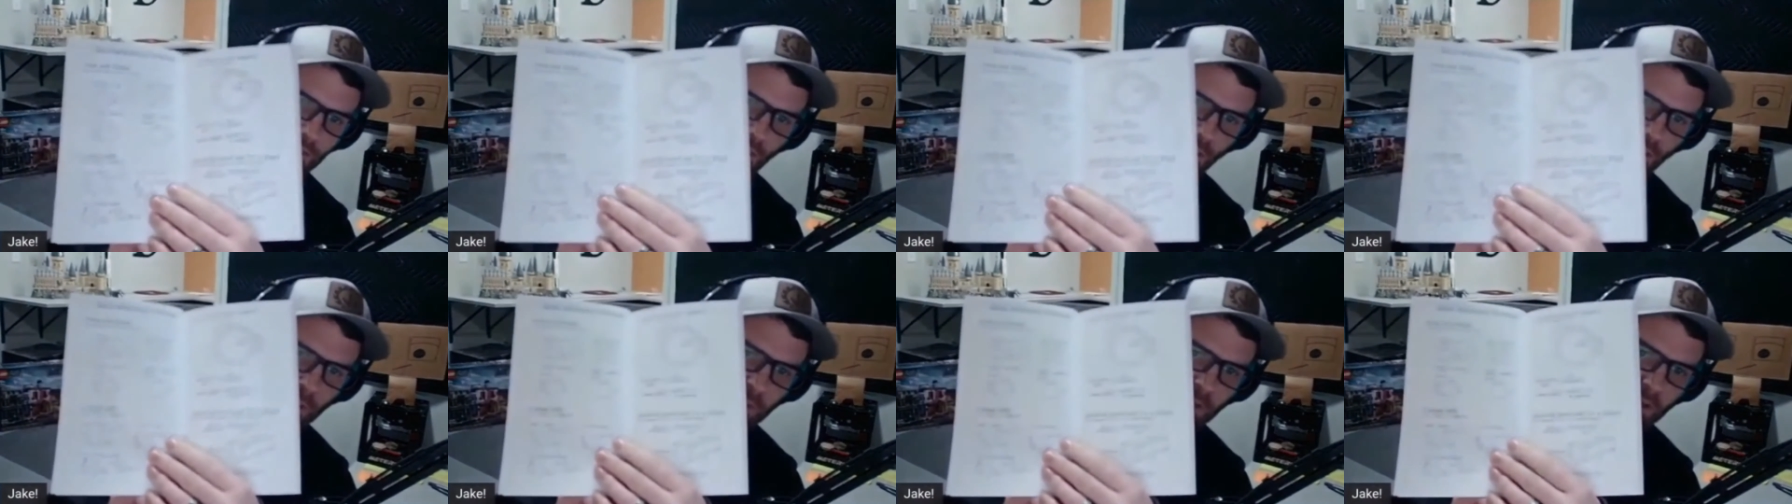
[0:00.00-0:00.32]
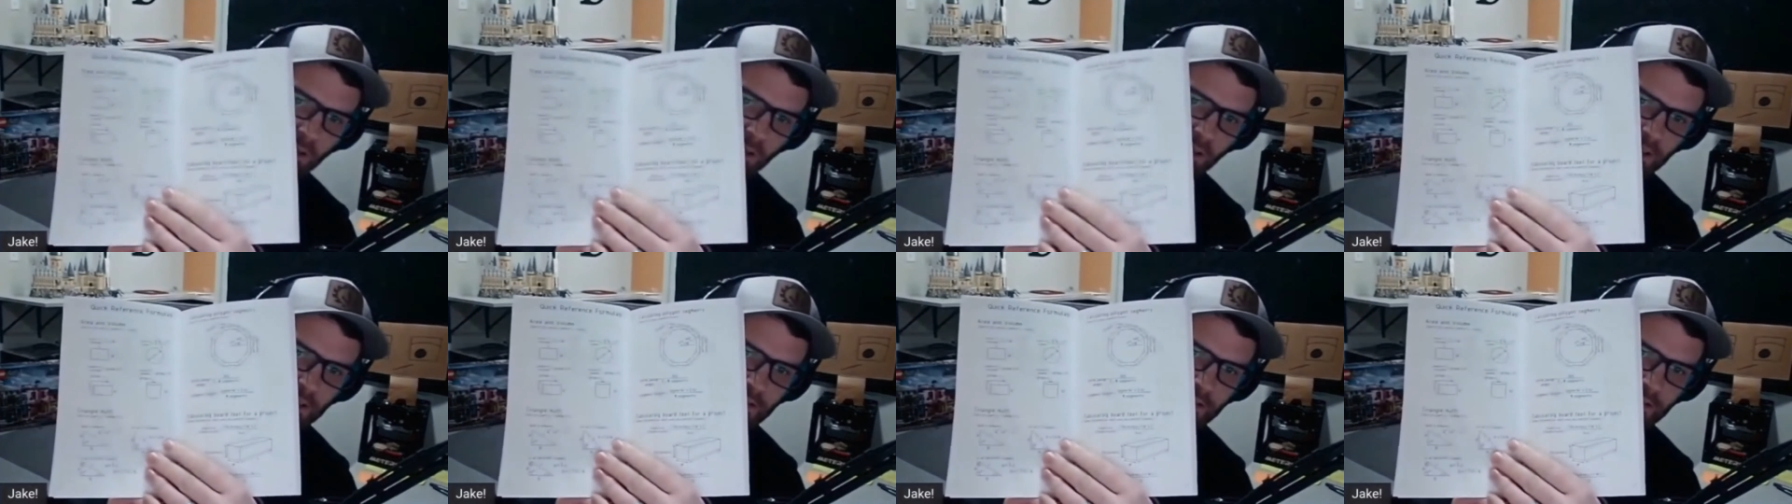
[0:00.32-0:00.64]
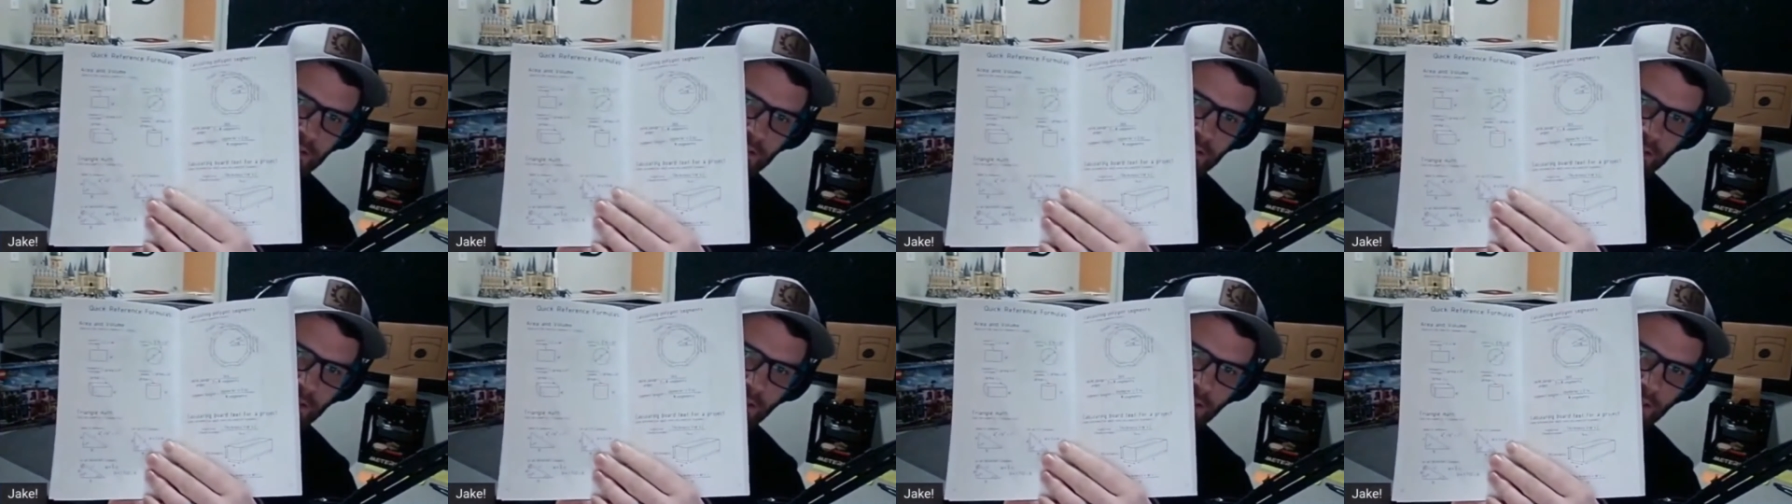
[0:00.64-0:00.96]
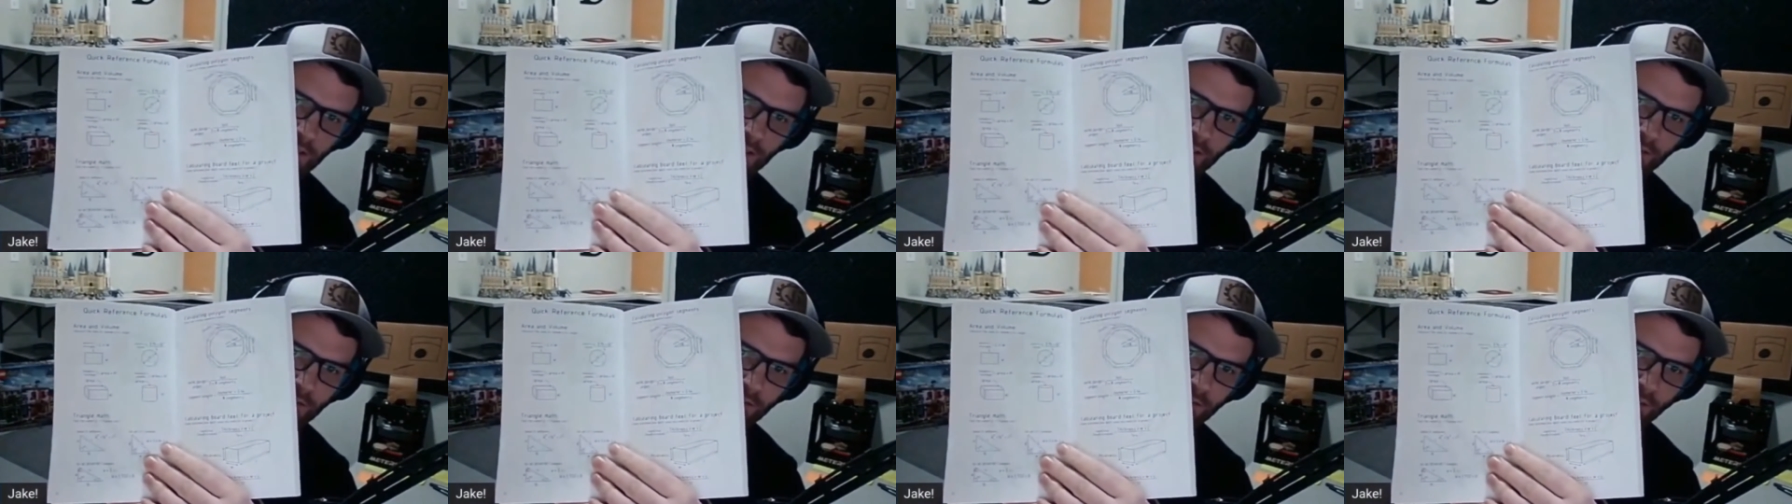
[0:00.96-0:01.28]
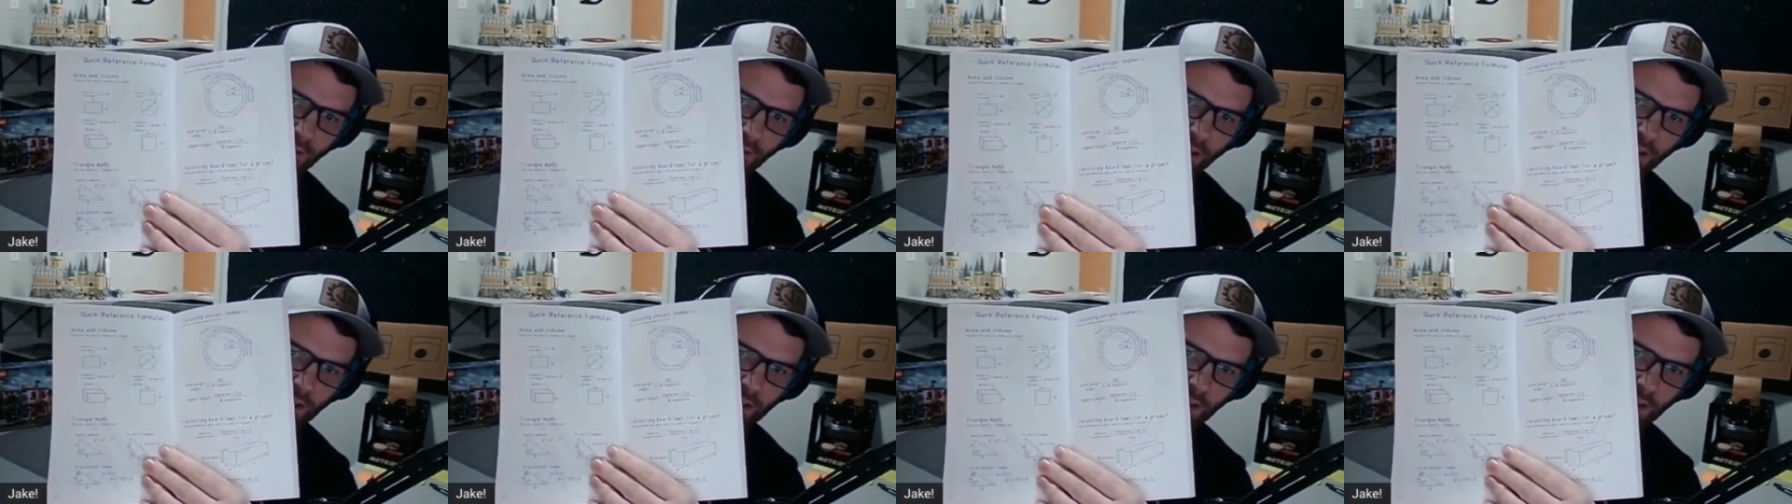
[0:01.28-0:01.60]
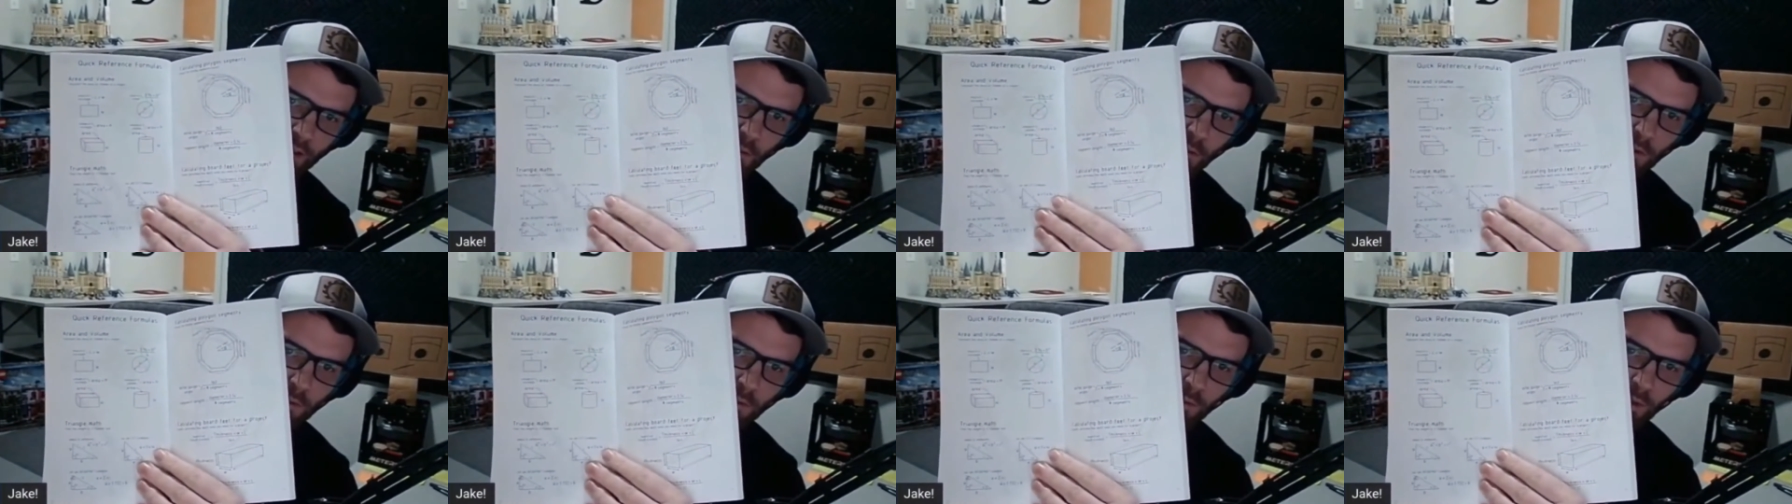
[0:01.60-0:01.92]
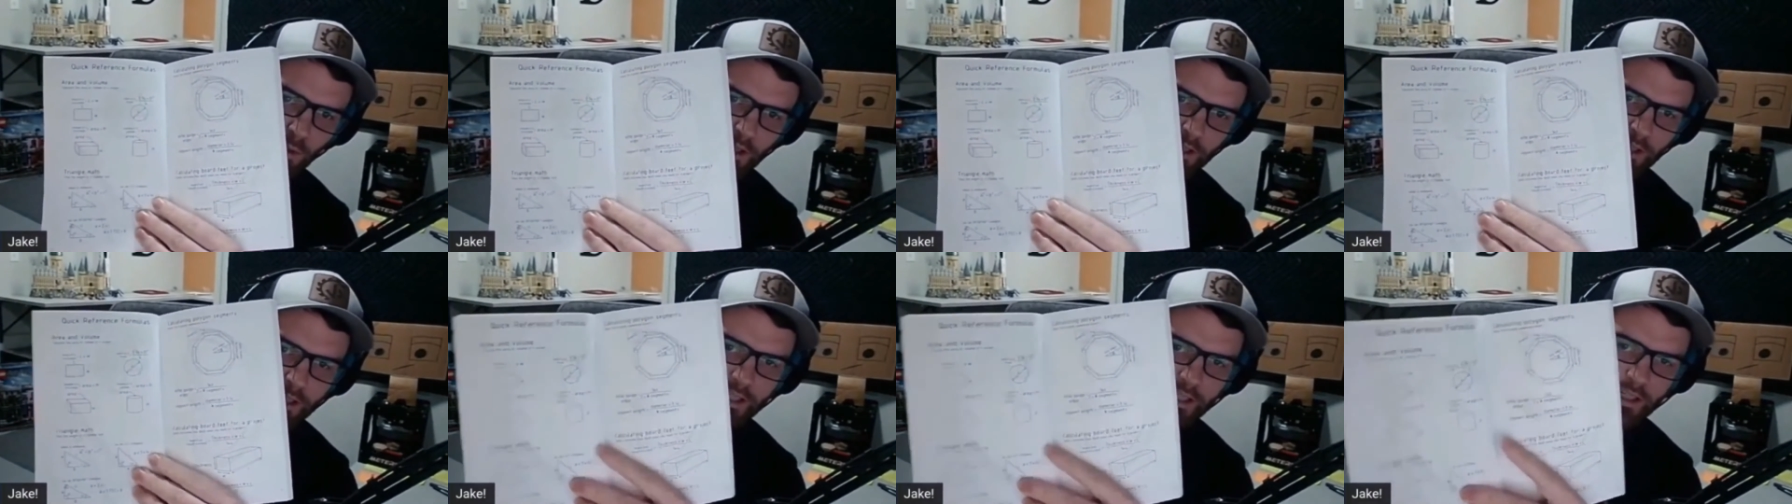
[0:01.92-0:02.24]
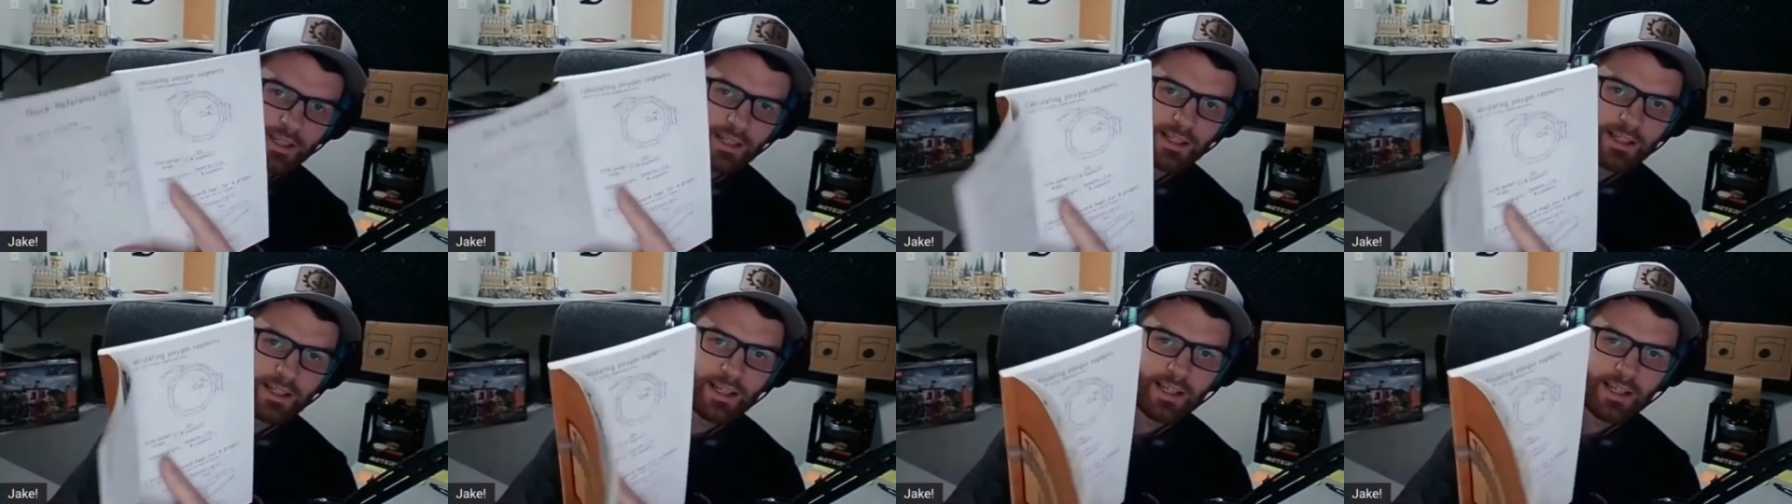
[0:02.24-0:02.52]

formulas for all your woodworking